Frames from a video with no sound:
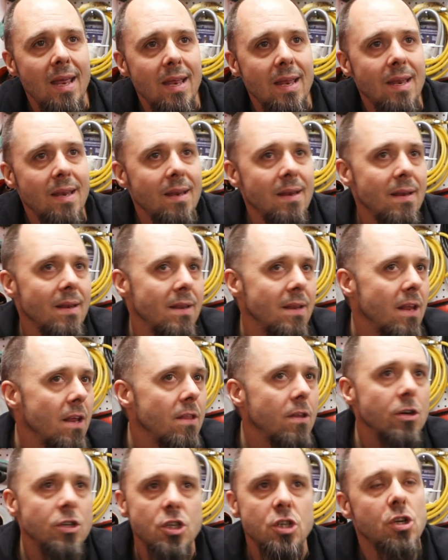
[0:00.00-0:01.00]

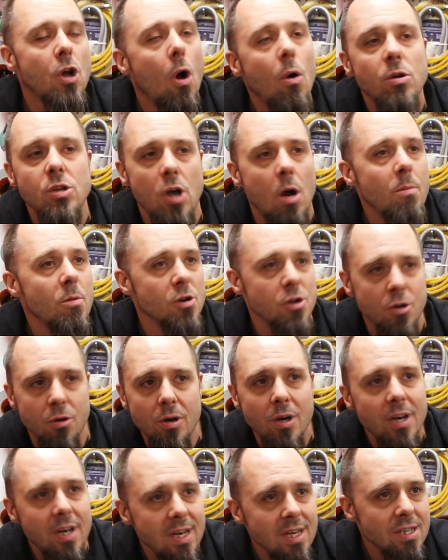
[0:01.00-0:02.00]
there's just always
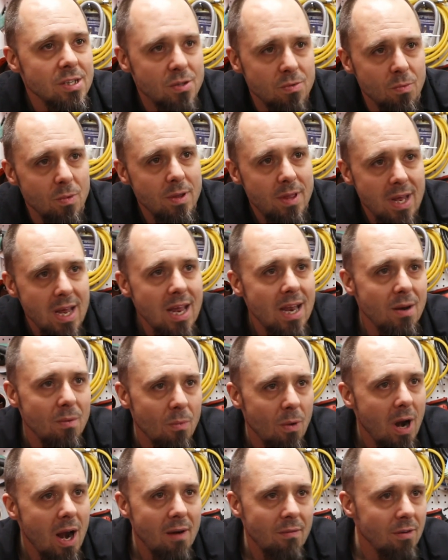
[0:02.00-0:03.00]
opportunities within
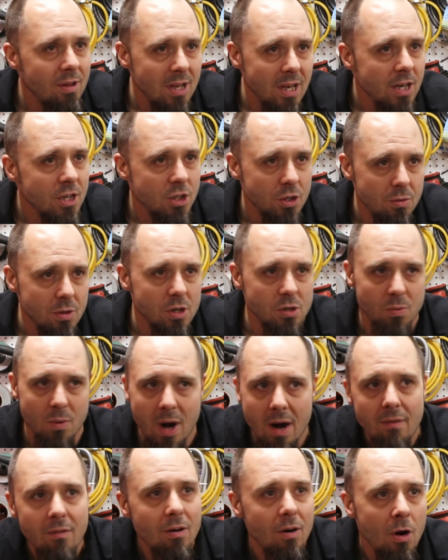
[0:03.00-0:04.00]
whatever the issue is.
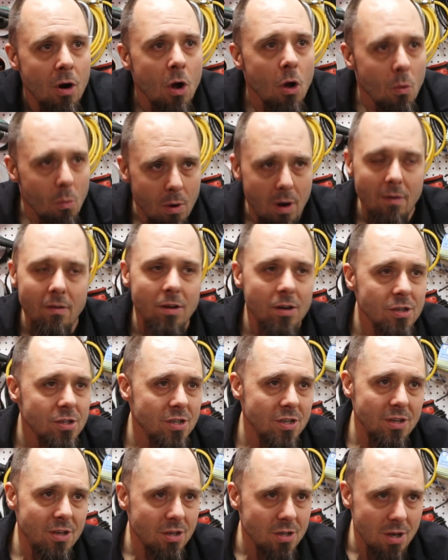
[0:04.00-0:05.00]
Whenever
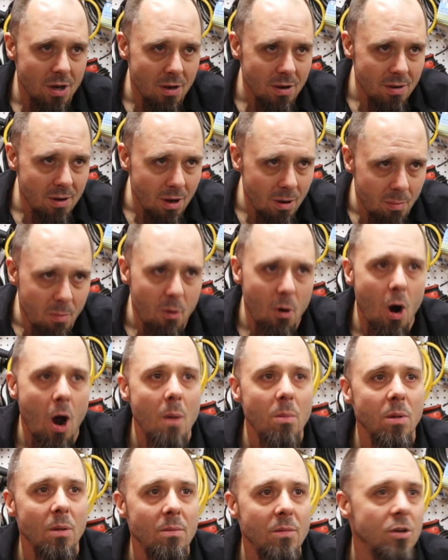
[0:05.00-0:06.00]
there's a
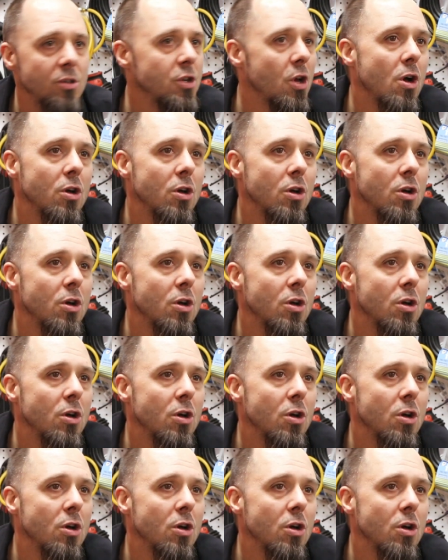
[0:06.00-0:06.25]
problem, there's